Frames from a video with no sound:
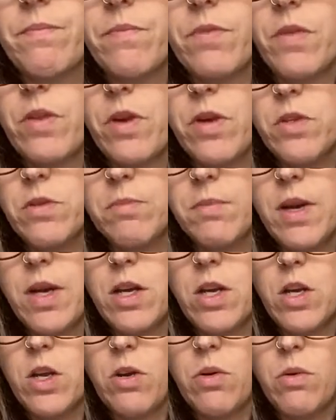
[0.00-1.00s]
There's my
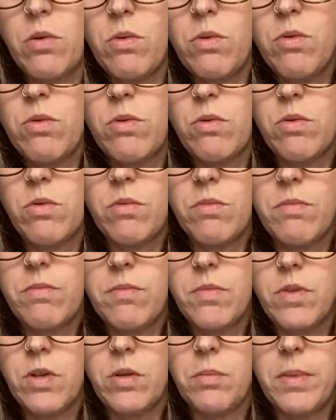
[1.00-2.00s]
U,
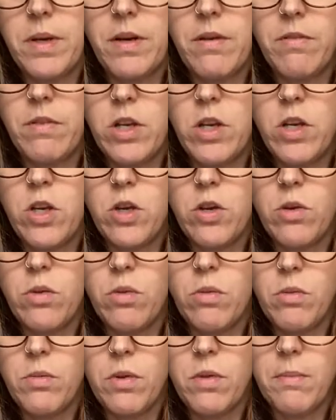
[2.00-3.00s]
a little bit of a
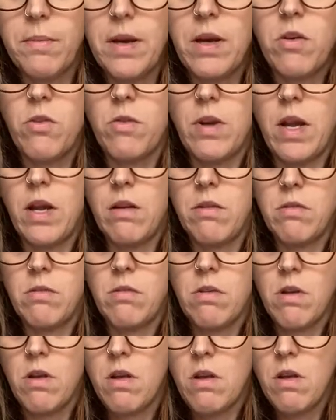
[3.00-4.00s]
U with my green.
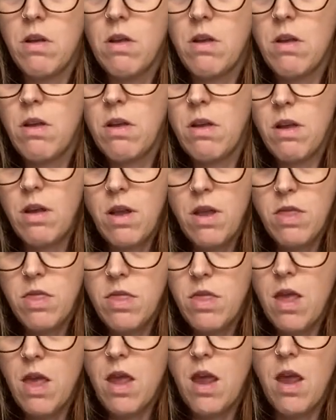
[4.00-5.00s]

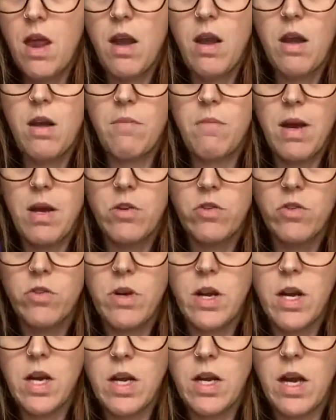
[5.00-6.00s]
And then make sure
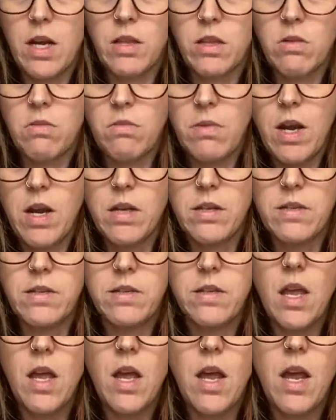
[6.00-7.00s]
I connect the right
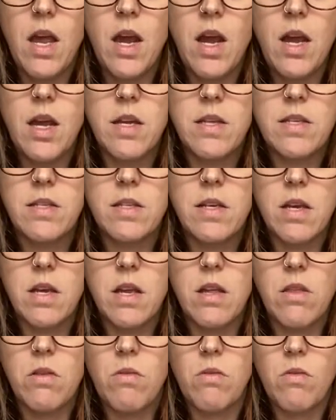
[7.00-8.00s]
side, stick
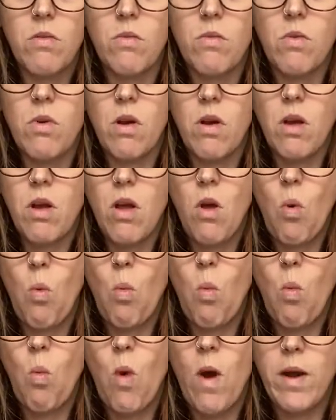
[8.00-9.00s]
it through
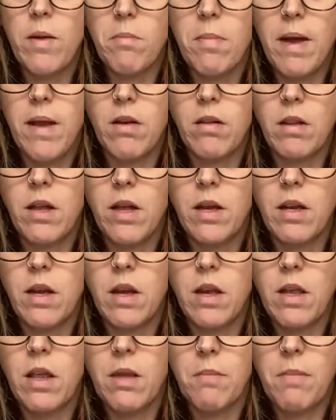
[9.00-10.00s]
one petal on
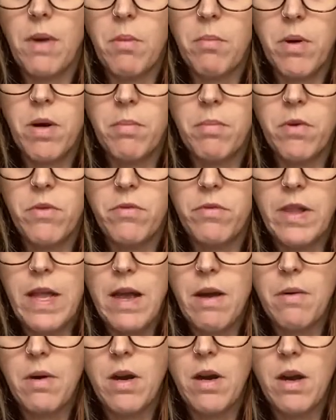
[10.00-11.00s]
my purple
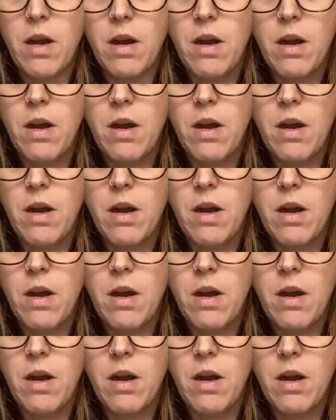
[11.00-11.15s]
flower.